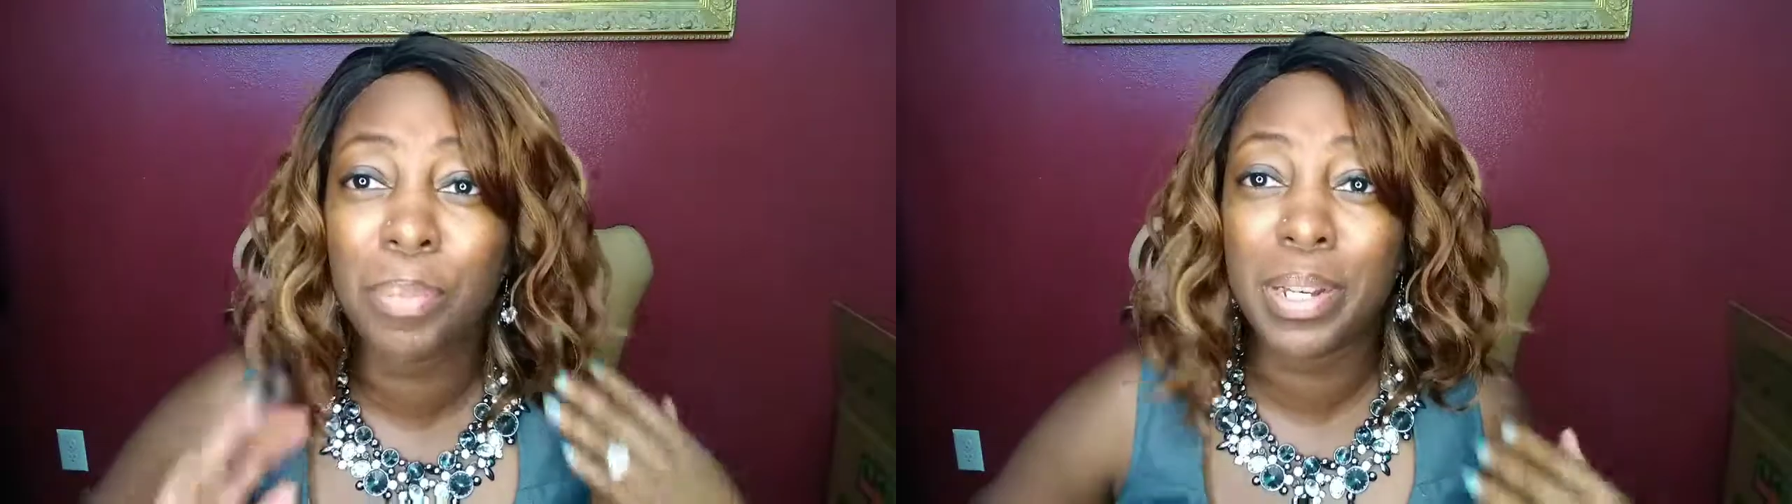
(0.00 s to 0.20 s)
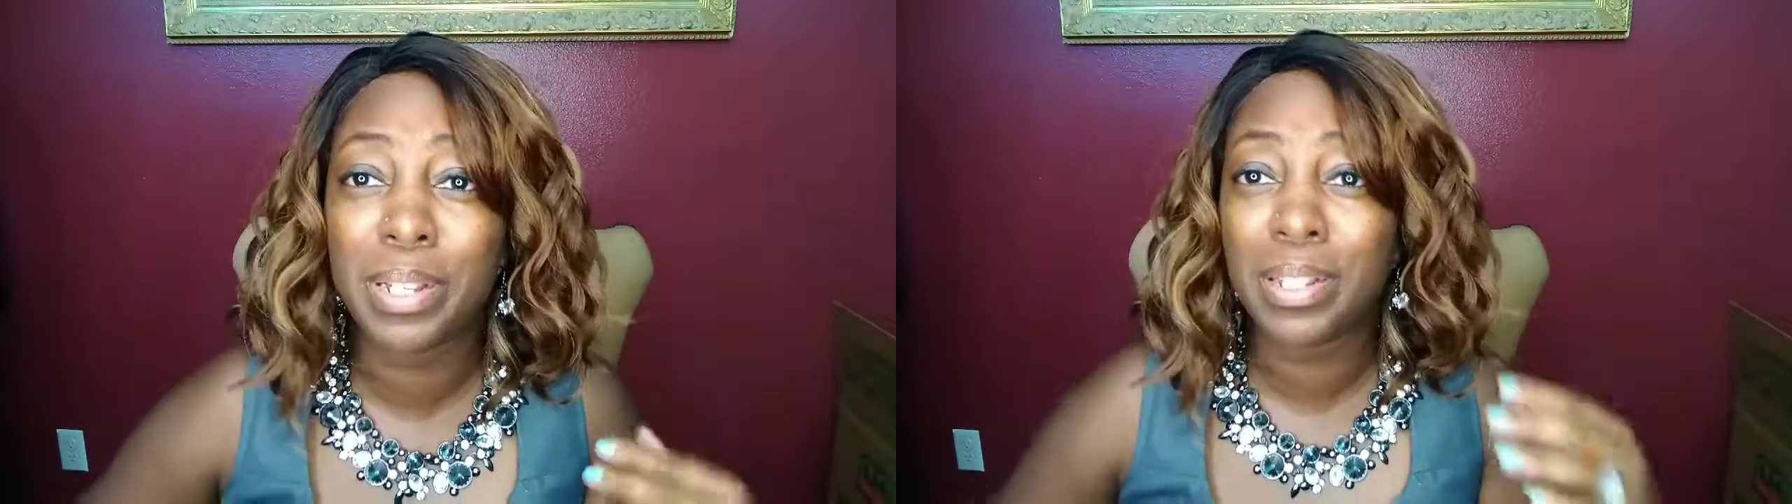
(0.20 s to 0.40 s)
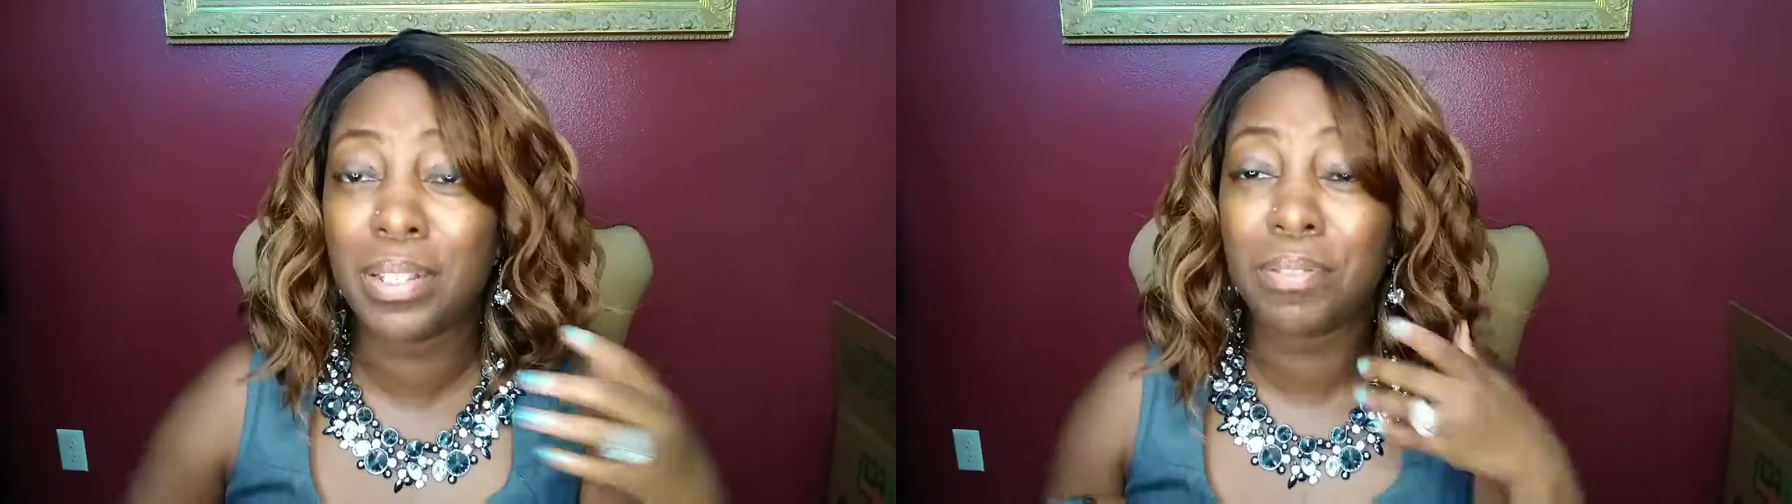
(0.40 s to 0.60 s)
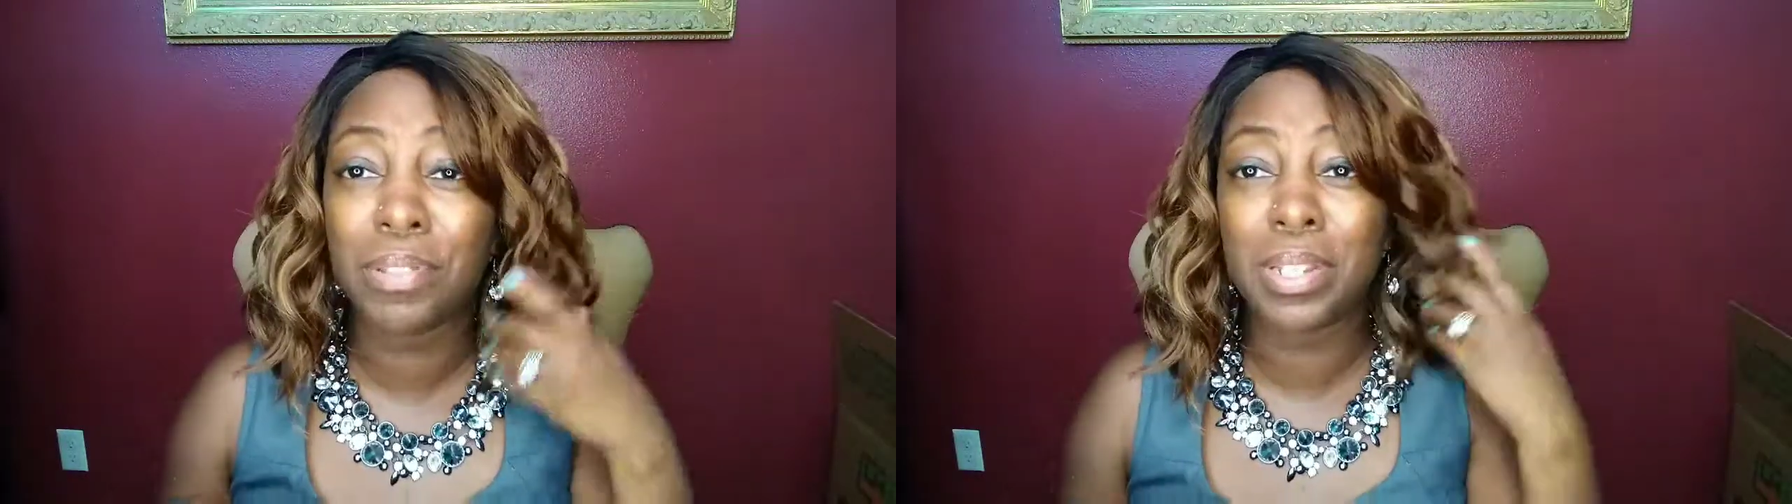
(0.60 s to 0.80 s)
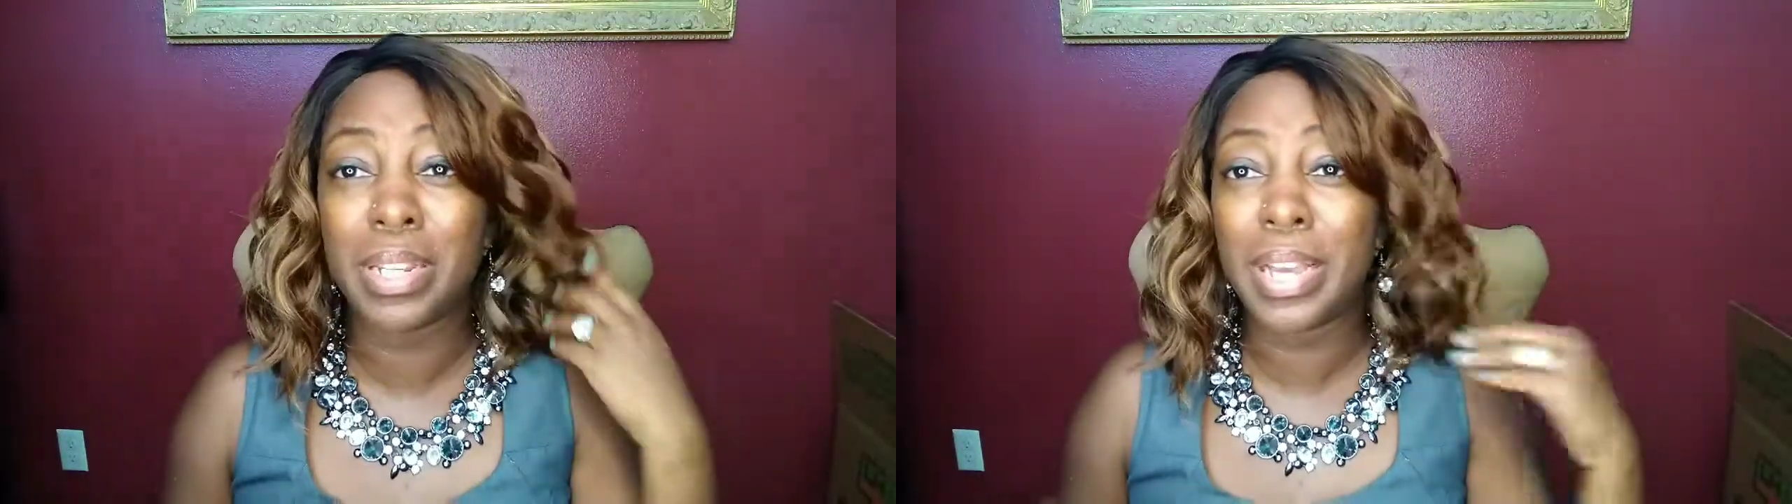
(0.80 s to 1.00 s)
But other
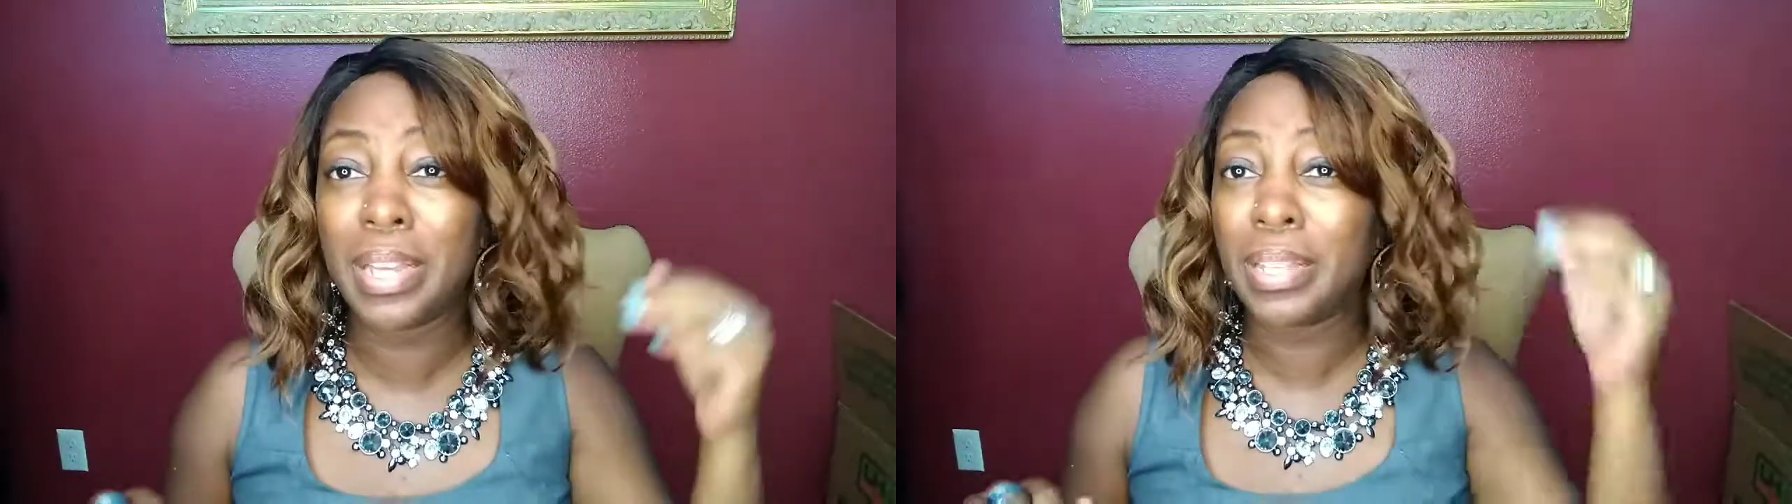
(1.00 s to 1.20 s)
than that,